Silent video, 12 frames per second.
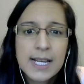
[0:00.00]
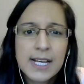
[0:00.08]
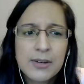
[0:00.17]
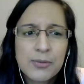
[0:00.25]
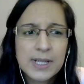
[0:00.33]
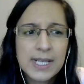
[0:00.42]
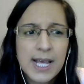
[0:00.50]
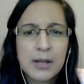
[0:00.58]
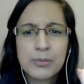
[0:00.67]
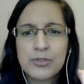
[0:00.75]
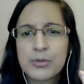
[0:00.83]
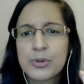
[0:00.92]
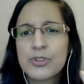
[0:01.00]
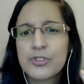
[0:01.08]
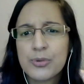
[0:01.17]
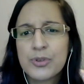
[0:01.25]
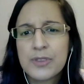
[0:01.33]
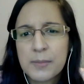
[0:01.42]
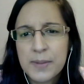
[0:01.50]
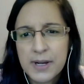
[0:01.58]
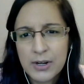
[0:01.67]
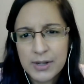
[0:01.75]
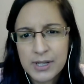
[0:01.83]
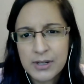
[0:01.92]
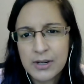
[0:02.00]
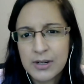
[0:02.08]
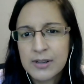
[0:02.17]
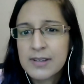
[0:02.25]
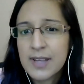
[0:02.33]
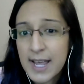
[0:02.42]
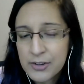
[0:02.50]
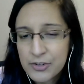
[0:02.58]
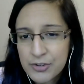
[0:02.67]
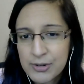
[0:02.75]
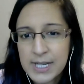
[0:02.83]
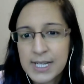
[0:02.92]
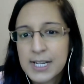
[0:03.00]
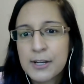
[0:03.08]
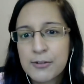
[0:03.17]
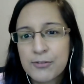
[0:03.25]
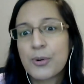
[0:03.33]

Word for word: can really help to reduce the barrier to entry